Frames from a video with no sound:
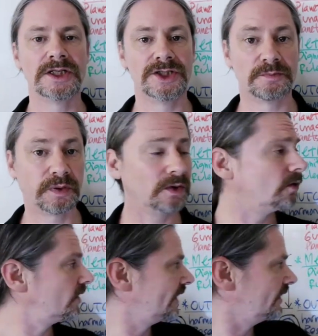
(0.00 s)

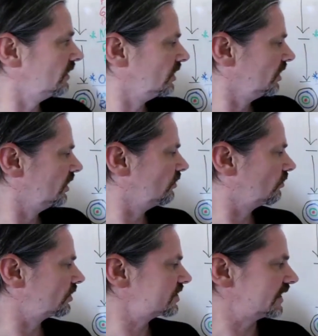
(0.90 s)
deploy in
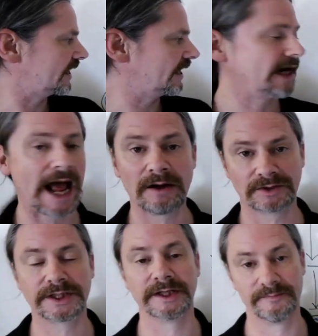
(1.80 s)
order to get an
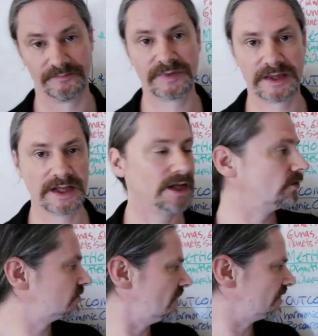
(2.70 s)
outcome. Then
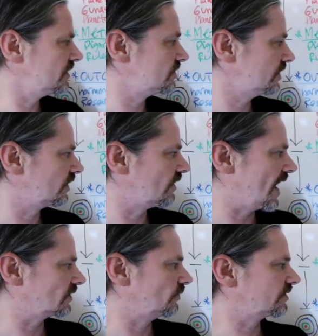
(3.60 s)
those methods
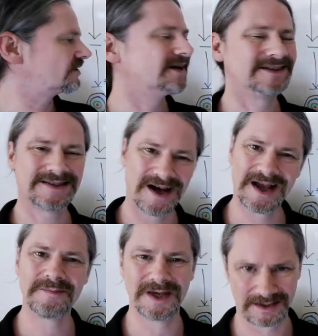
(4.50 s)
interact with
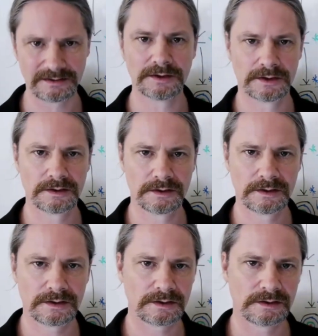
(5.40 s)
timing
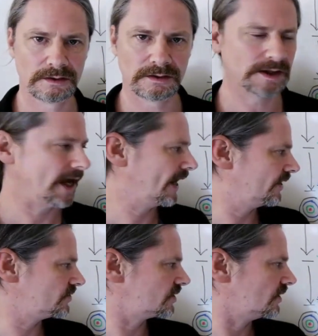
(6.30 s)

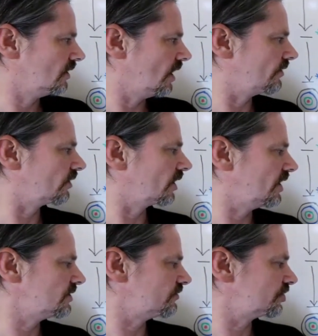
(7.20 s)
and other
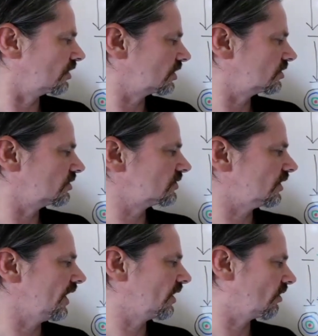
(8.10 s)
kinds of structures
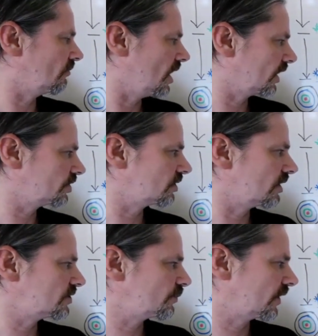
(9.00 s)
like harmonic
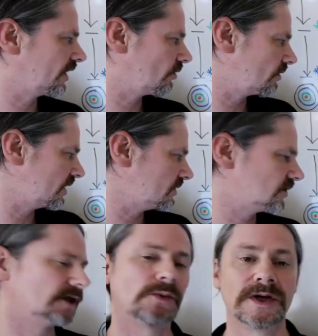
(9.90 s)
charts, priority and
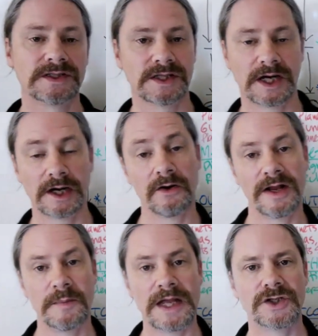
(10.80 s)
sequence that I
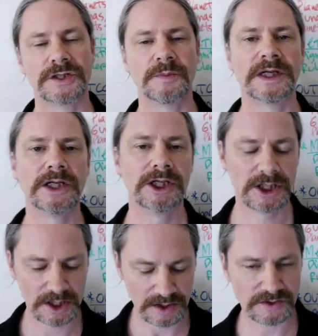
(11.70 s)
already mentioned. But
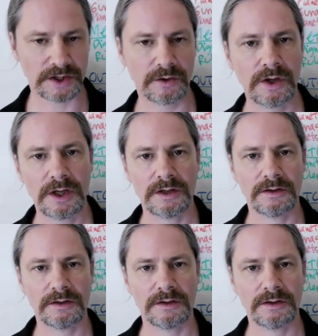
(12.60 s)
so